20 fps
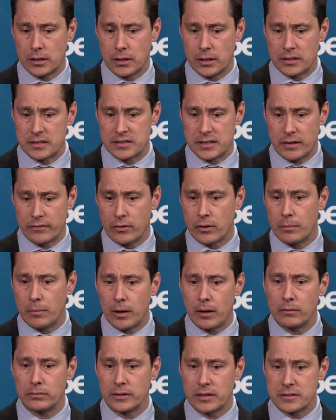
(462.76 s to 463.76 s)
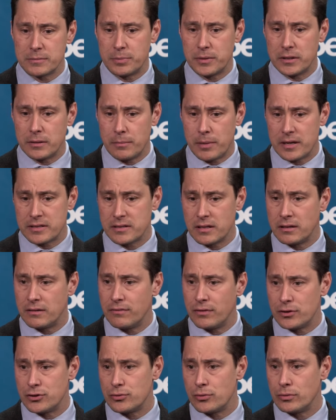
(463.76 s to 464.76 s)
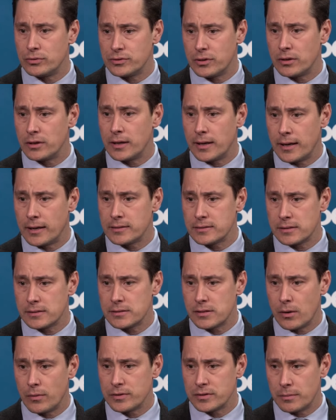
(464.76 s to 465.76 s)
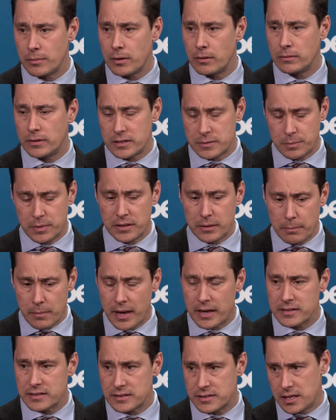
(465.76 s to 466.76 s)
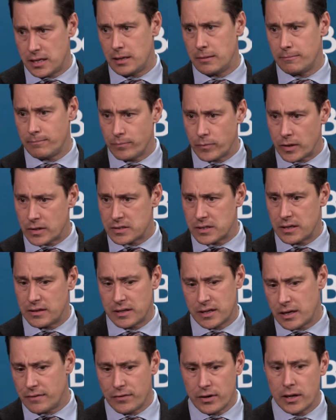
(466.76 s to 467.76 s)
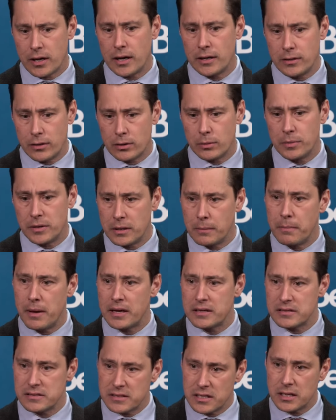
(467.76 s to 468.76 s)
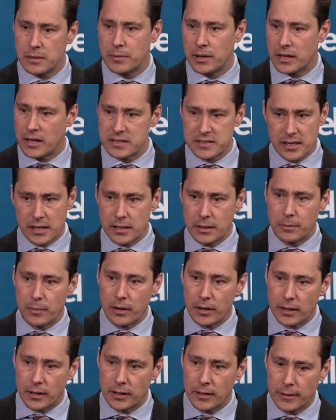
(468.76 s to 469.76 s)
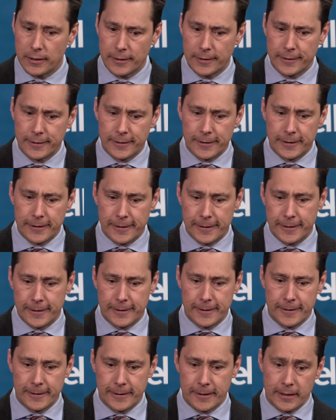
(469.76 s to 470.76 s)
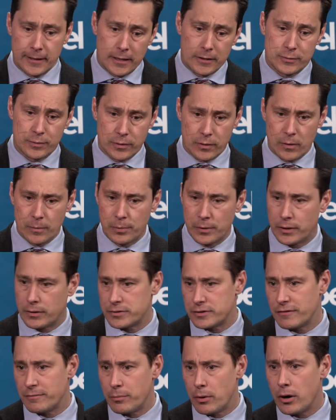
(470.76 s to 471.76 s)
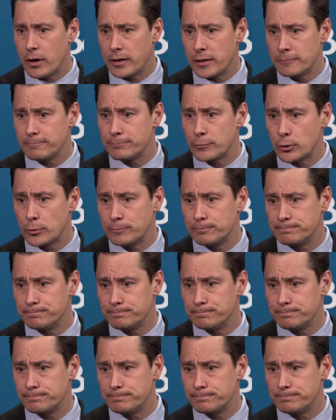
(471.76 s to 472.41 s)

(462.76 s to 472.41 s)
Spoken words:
is never about let's be the best individuals on the ice. It's always about let's be the best team. Because I think every night you could be the best team against anybody. And that's what our players have bought into.